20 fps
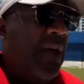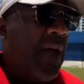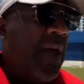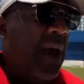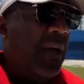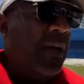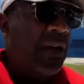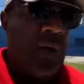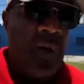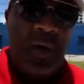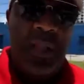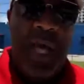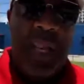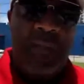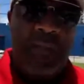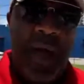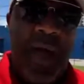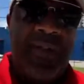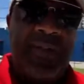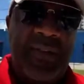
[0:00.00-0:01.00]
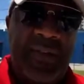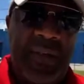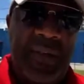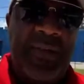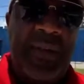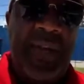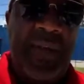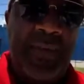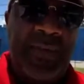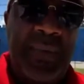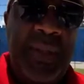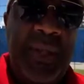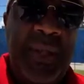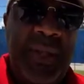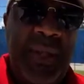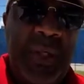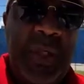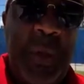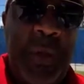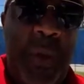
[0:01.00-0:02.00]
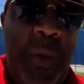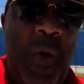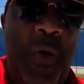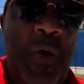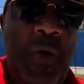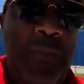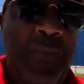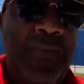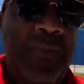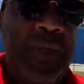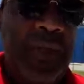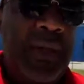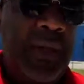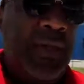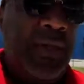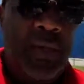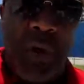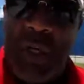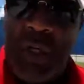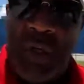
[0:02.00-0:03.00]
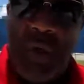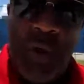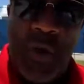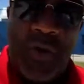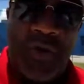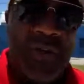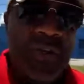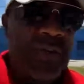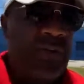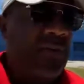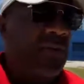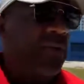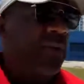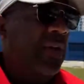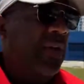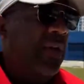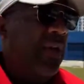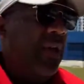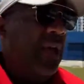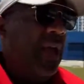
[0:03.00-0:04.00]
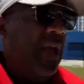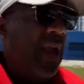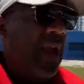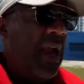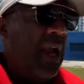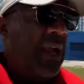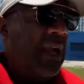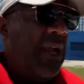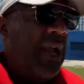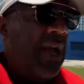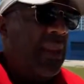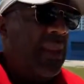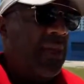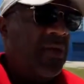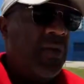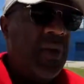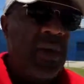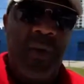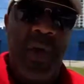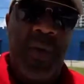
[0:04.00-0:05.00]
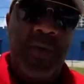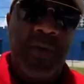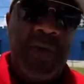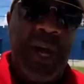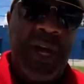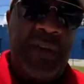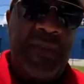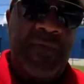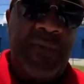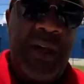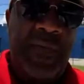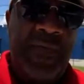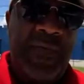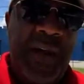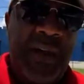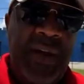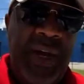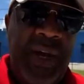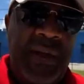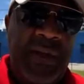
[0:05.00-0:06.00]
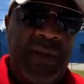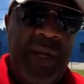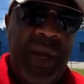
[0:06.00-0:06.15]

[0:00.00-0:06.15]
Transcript: with a whole lot of positivity, support, resources. And that's what I'm Hope Jack's Foundation is